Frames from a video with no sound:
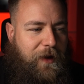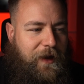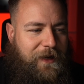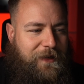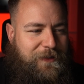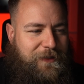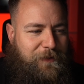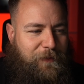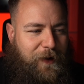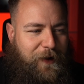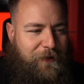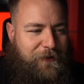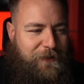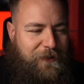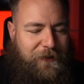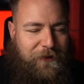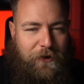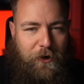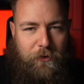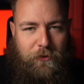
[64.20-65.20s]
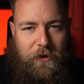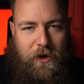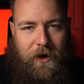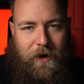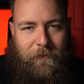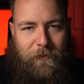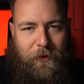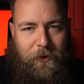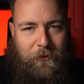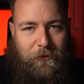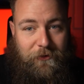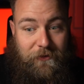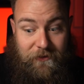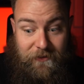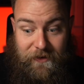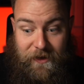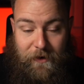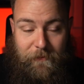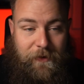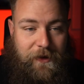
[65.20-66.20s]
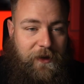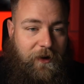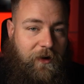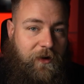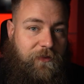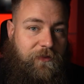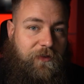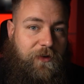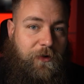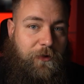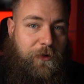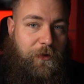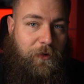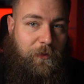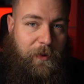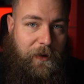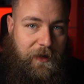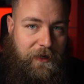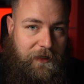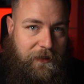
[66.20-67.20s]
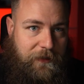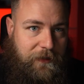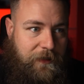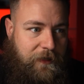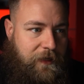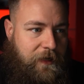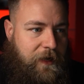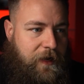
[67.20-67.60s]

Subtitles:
hate about it, no cup holders. Now, mate, I feel your pain.